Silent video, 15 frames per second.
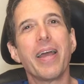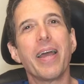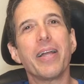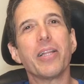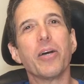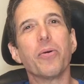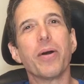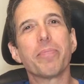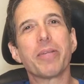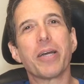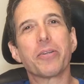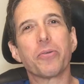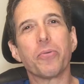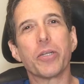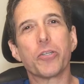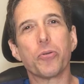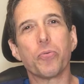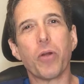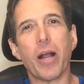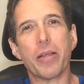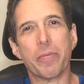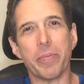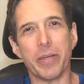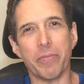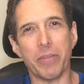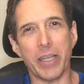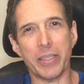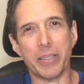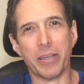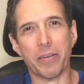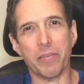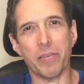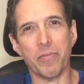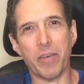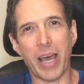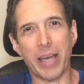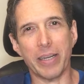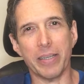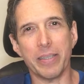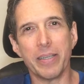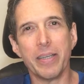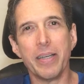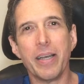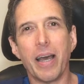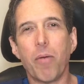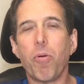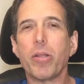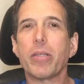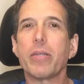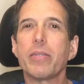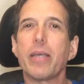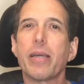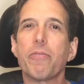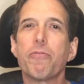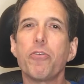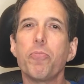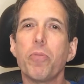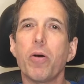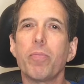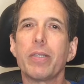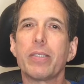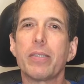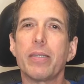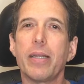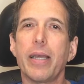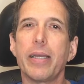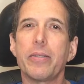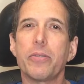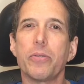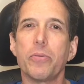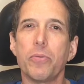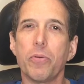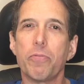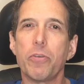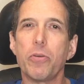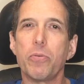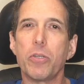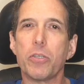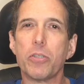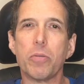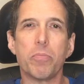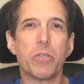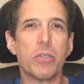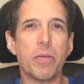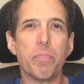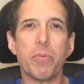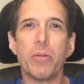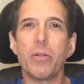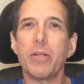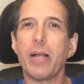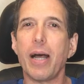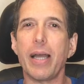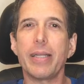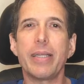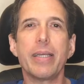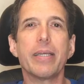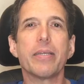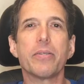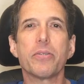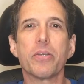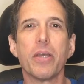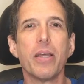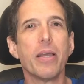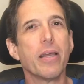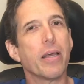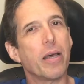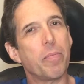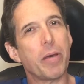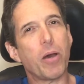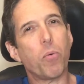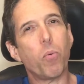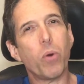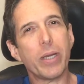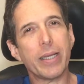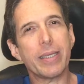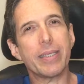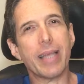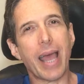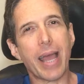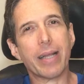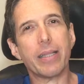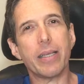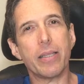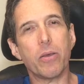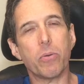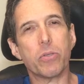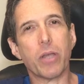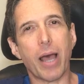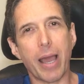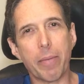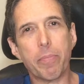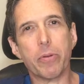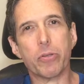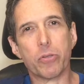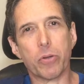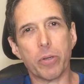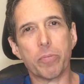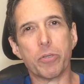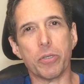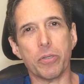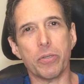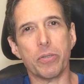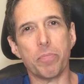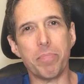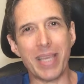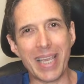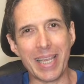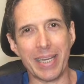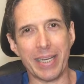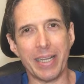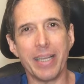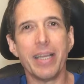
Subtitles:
Hello, I'm Dr. Richard Rothman of LASIK of Nevada. I wanted to take a few moments today to review just some simple ideas about what exactly those eye prescriptions mean.